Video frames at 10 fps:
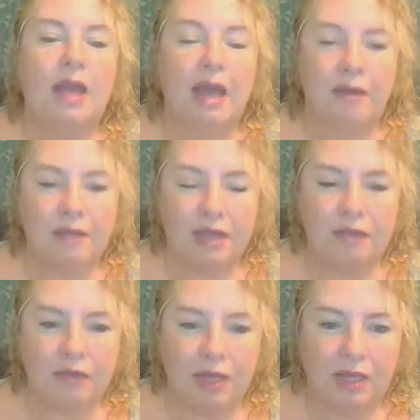have
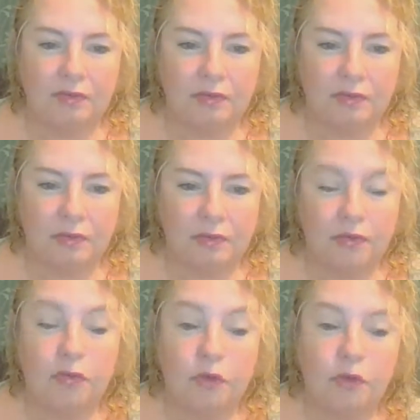enough love
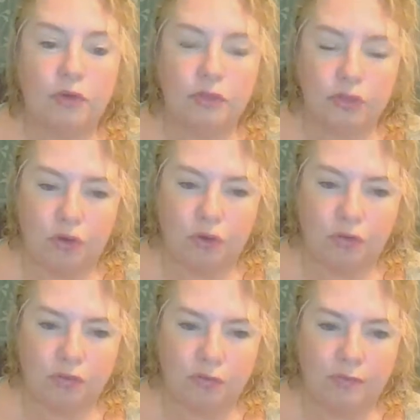for
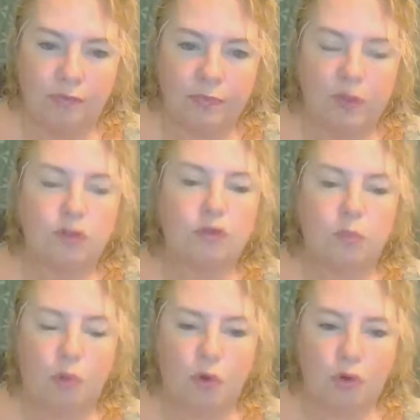yourself to
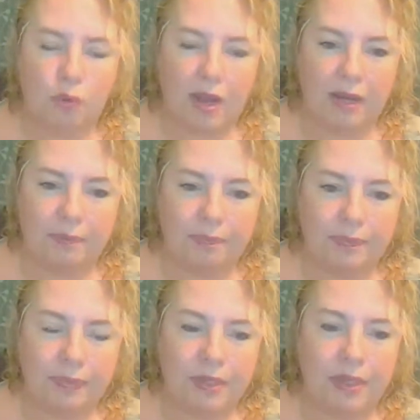walk away.
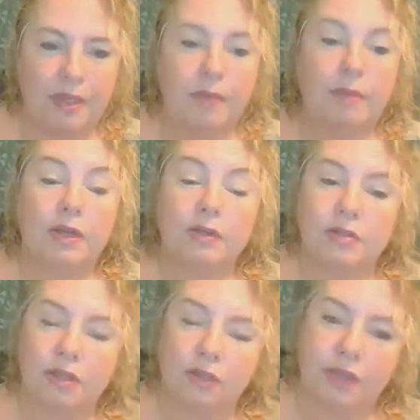
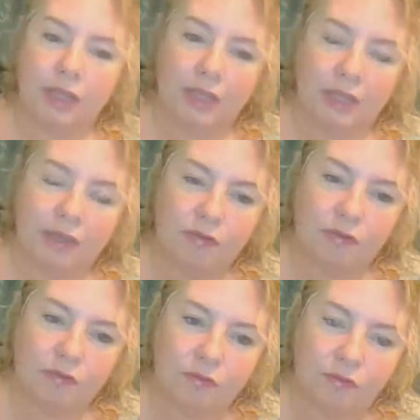Because the
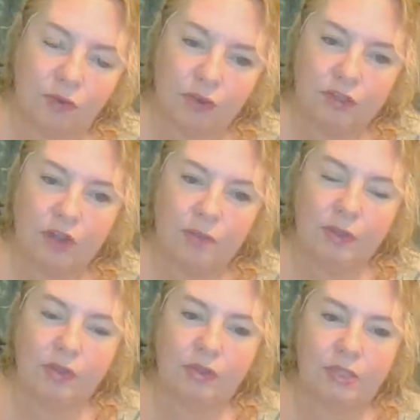first time
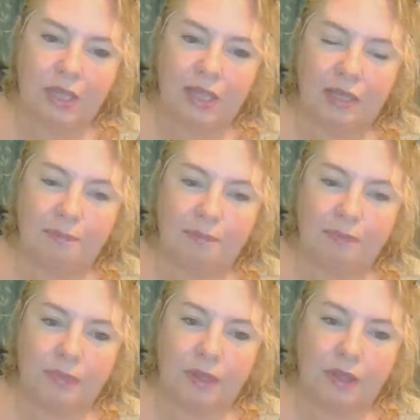that you stay,
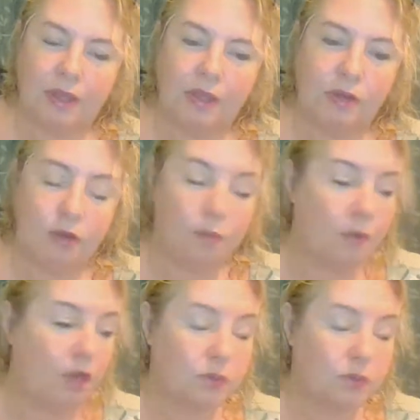
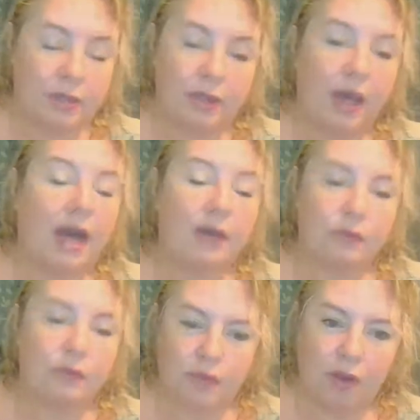might as well be the
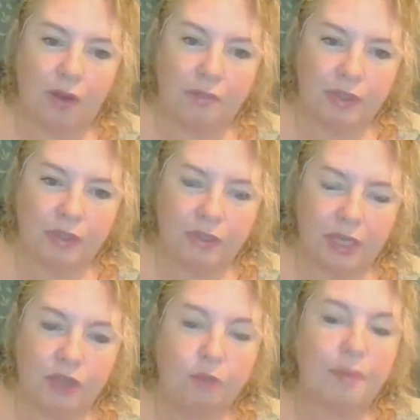100th time that you
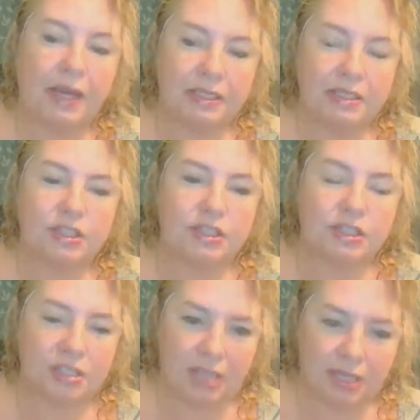stay. You're basically
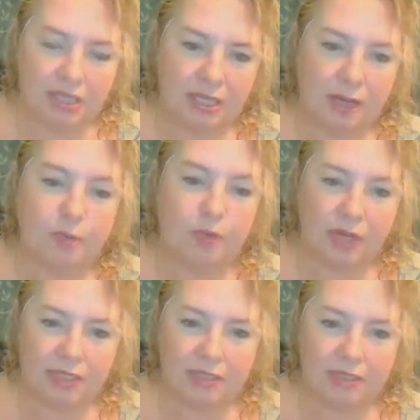just setting a
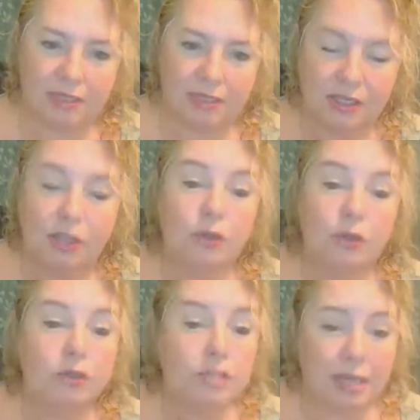precedence.
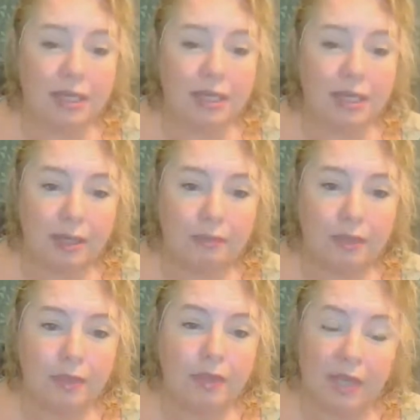You're telling
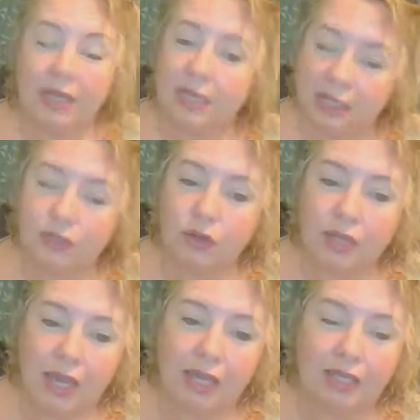him that it is
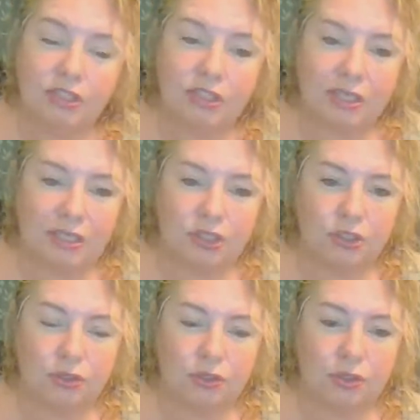okay to
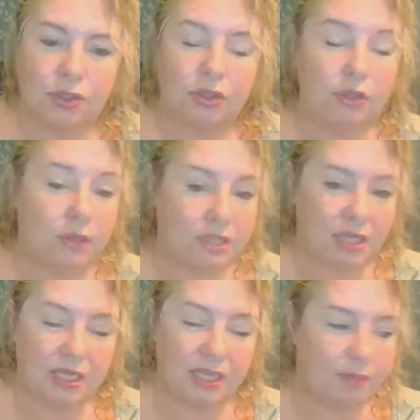hit you. You're
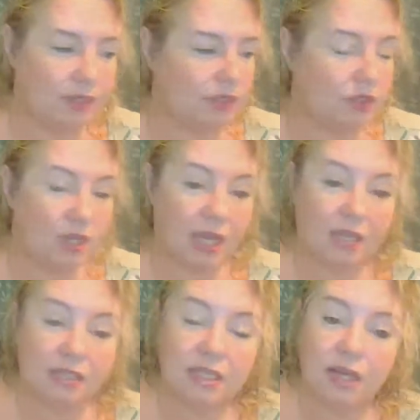telling him that it's
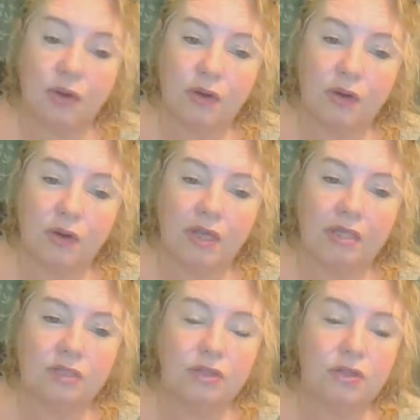okay to
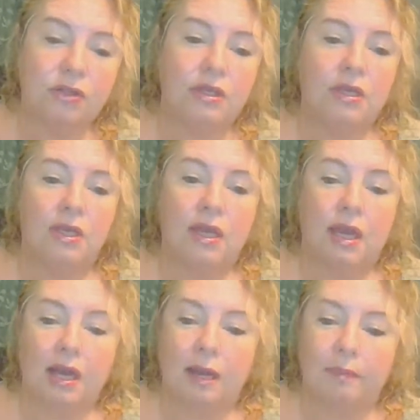terrorize you,
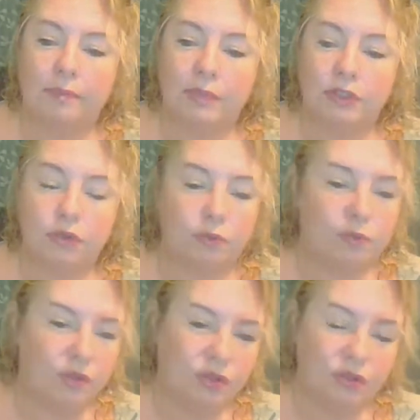to
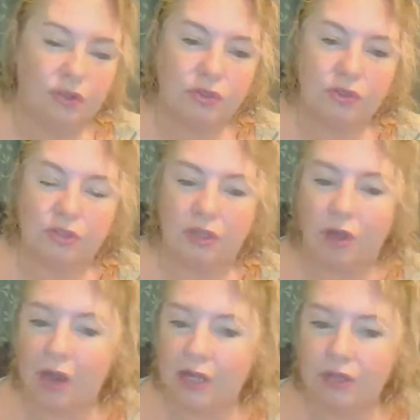abuse you, to
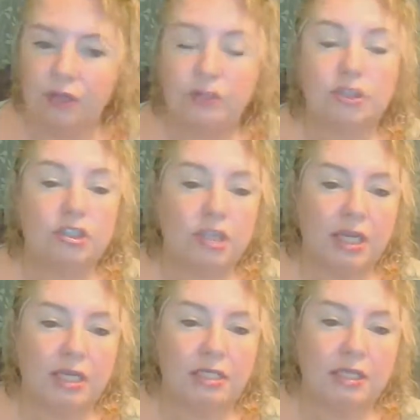lie to you, to
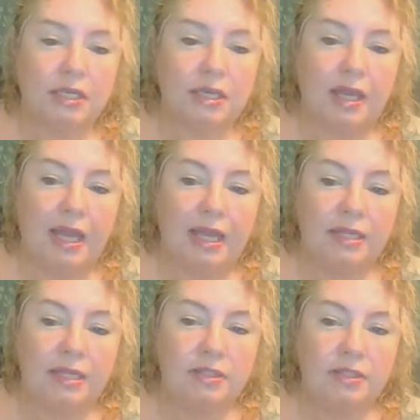cheat.
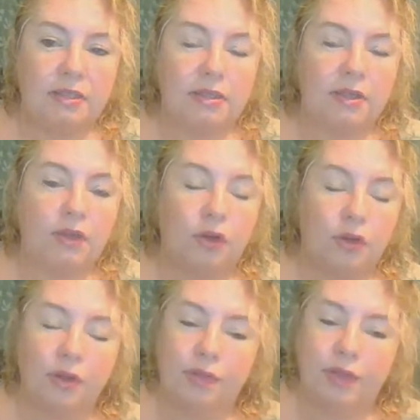And, the
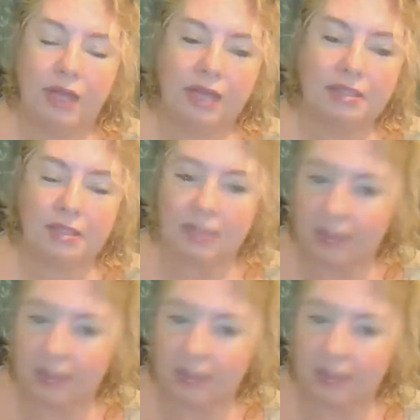narcissist